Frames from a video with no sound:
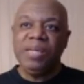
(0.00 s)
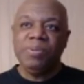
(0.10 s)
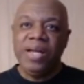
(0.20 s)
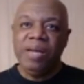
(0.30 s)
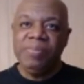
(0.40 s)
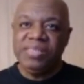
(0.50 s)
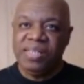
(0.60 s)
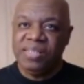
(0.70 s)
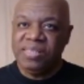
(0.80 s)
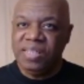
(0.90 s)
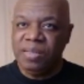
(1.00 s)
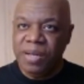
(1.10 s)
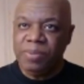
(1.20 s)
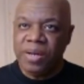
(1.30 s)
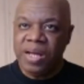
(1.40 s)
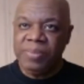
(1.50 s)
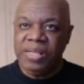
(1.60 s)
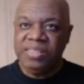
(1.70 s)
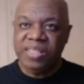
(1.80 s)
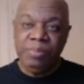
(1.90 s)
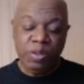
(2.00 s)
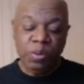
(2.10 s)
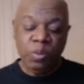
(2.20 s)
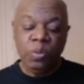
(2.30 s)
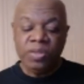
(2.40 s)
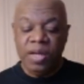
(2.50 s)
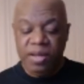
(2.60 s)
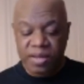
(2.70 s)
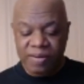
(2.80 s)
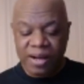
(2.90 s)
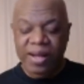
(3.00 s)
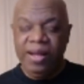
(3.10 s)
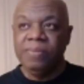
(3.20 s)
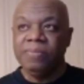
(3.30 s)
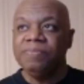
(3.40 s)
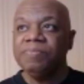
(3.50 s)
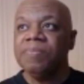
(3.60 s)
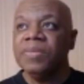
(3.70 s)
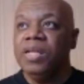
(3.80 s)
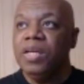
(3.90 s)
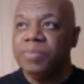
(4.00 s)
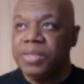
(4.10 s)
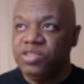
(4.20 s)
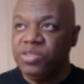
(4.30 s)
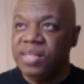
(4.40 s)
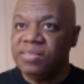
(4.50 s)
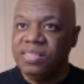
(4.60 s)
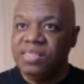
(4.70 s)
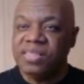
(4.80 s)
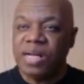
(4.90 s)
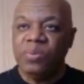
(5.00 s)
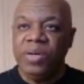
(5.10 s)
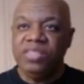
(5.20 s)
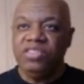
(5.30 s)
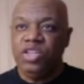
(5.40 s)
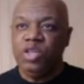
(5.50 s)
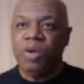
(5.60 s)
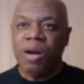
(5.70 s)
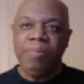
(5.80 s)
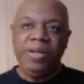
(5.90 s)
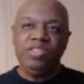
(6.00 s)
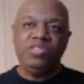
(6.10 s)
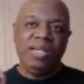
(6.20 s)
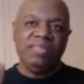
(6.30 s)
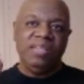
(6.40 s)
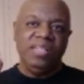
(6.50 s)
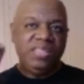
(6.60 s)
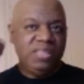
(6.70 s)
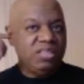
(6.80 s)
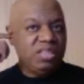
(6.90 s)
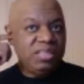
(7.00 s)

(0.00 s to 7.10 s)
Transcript: Abraham and said unto him, Abraham, and he said, behold, here I am. But the translations I read to you are better translations.